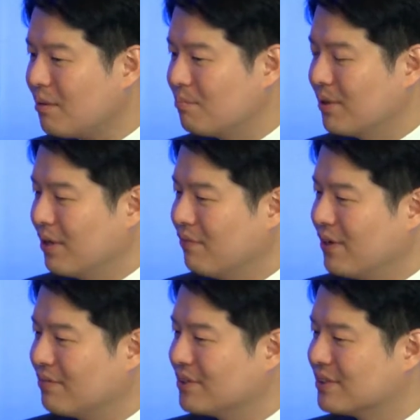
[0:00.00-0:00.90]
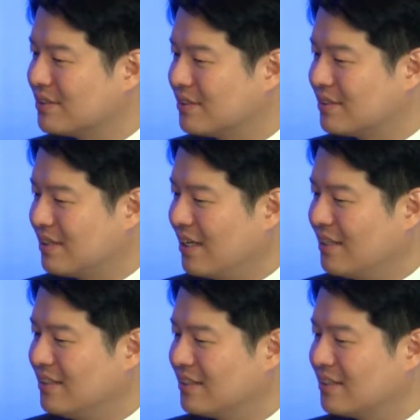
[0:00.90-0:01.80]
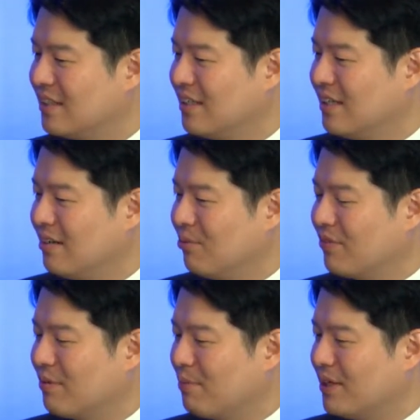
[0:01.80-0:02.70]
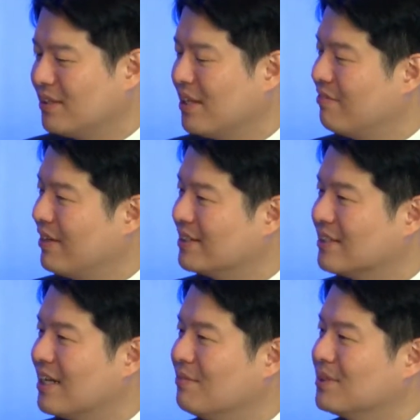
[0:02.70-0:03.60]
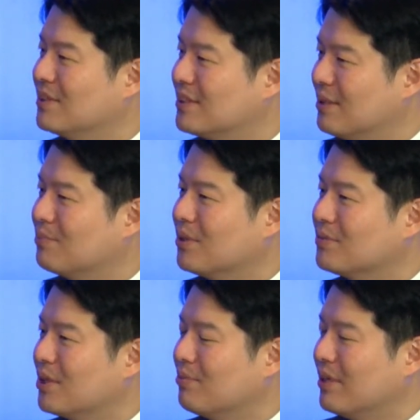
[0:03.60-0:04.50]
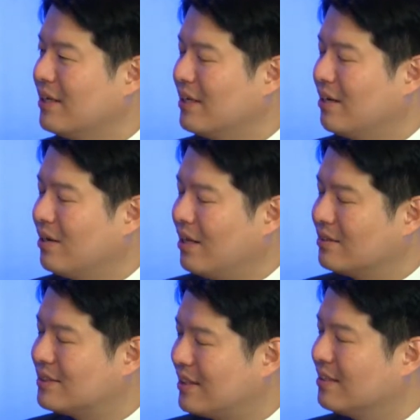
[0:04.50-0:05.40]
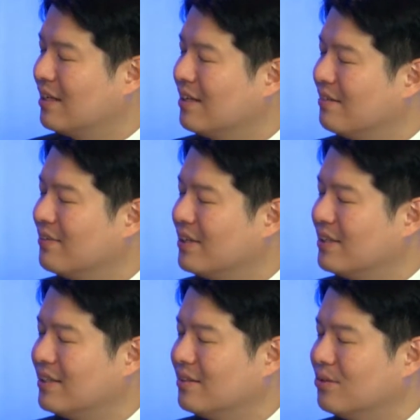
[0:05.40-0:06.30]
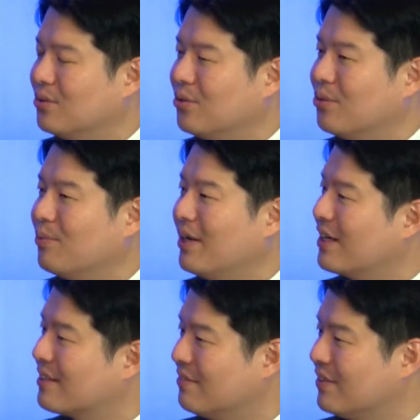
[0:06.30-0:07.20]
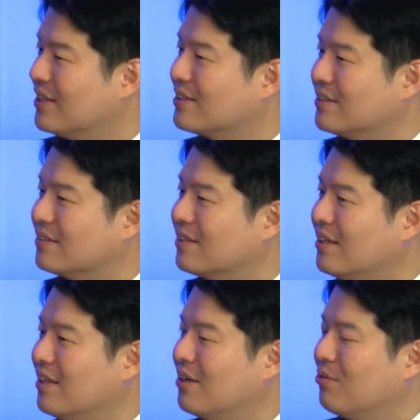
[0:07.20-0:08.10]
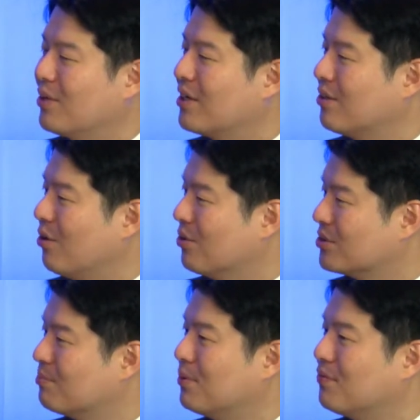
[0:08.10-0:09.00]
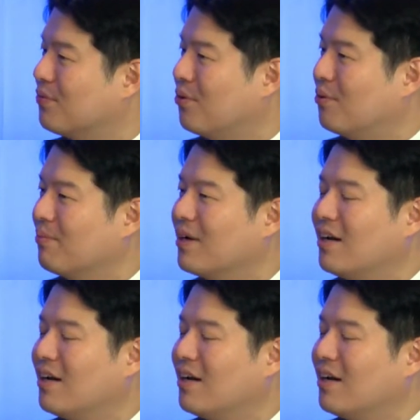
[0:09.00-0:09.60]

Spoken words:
But if you have signs, if the patient has any signs, the symptoms of still elevated neurohumoral activation, we can also perform